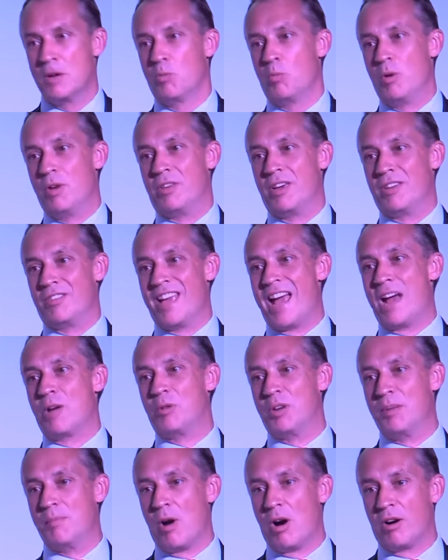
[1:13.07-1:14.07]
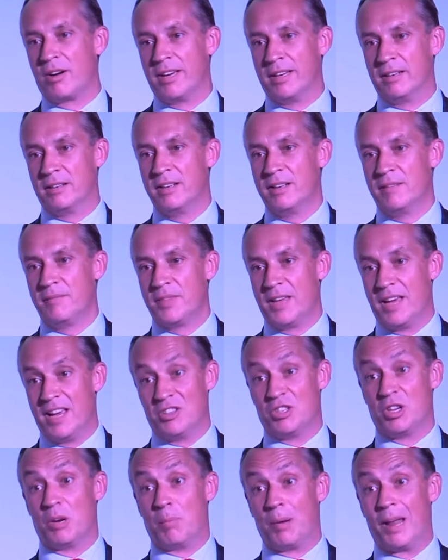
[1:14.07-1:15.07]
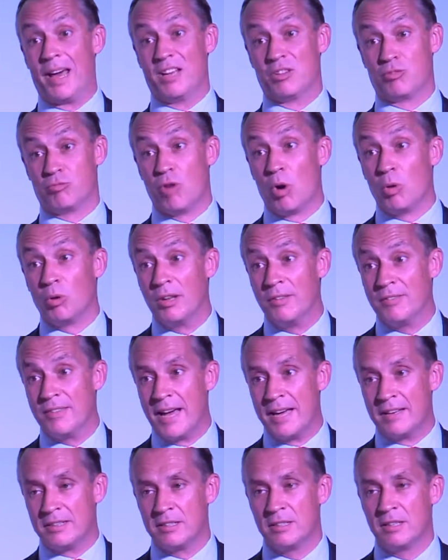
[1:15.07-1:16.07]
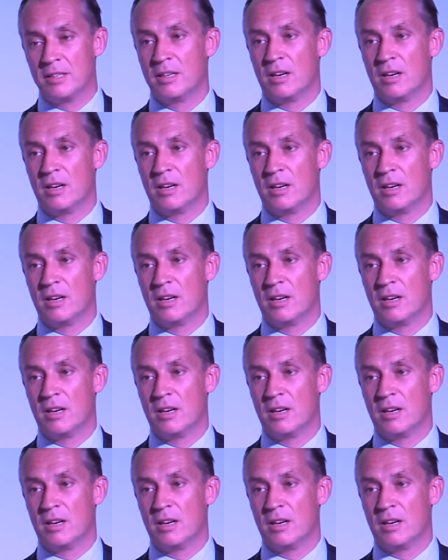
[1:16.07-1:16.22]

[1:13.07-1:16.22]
We think the equity market is going to play its role in that,